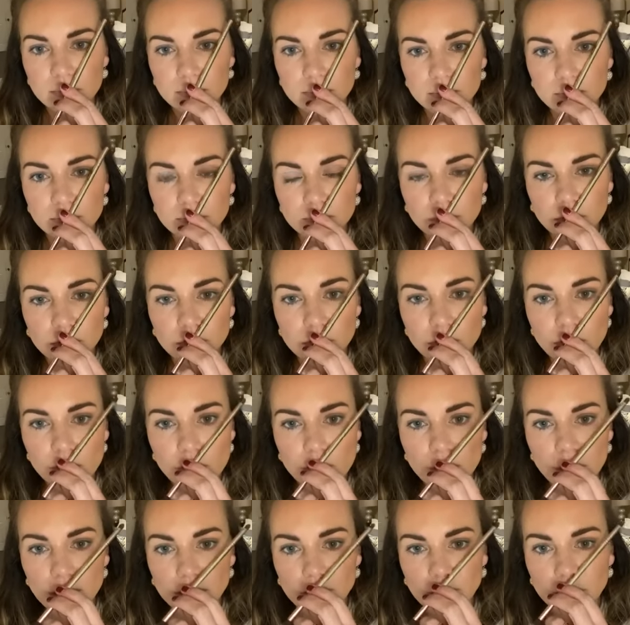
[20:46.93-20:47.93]
You don't
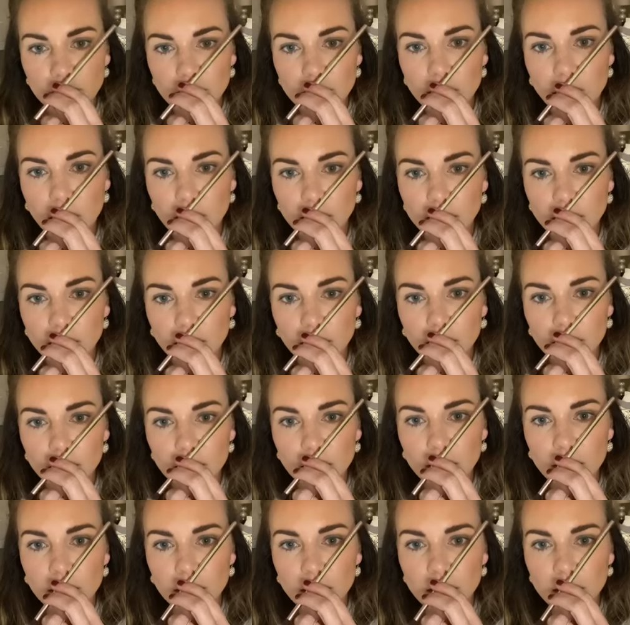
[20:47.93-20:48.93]
want your color
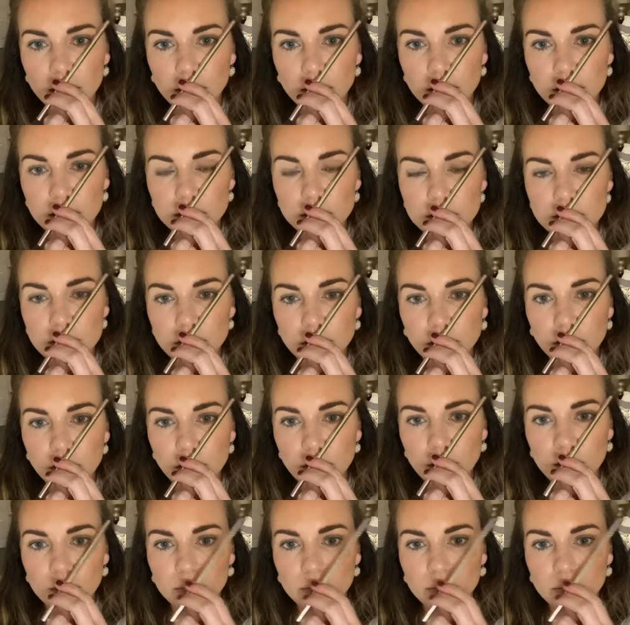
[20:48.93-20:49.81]
to go